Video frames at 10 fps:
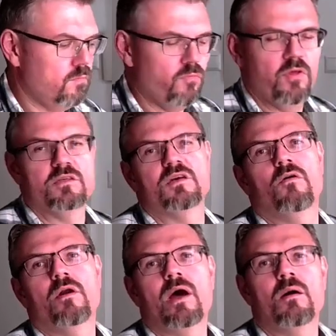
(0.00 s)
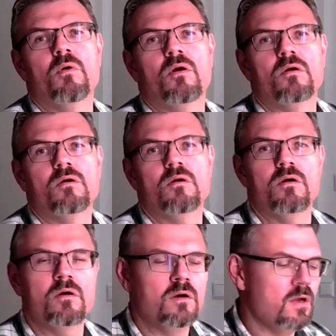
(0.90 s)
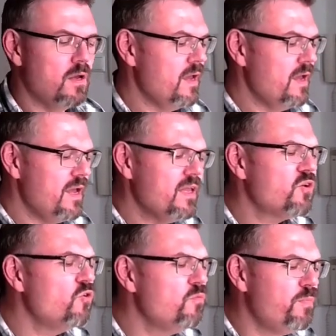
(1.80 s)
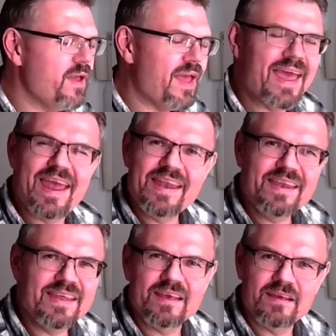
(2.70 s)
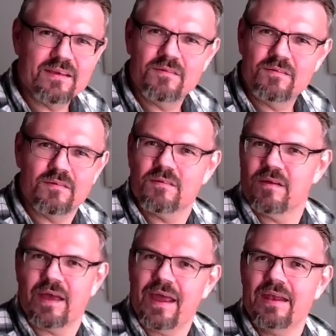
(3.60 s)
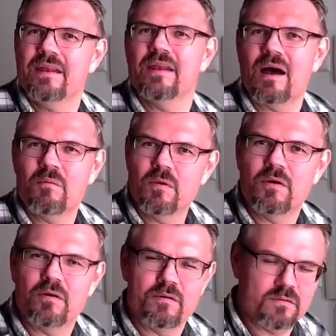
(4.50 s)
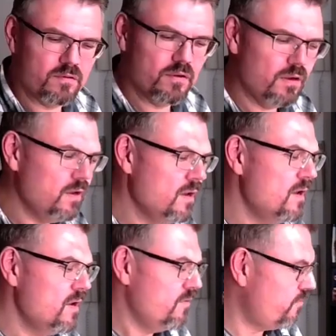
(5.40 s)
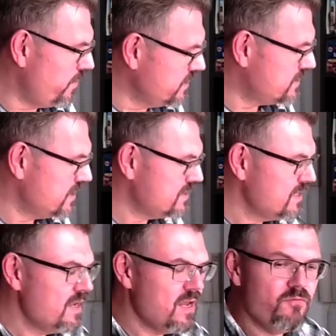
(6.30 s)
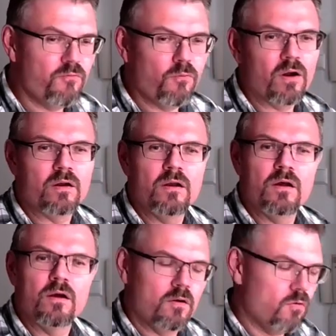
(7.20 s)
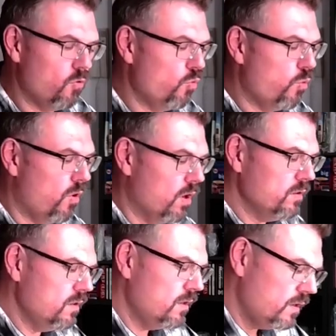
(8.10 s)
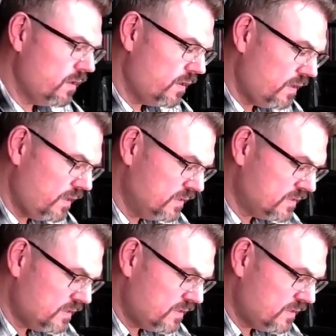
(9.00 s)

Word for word: That's our number. Huh? It could be any, any number. Huh? For instance, if one oh one is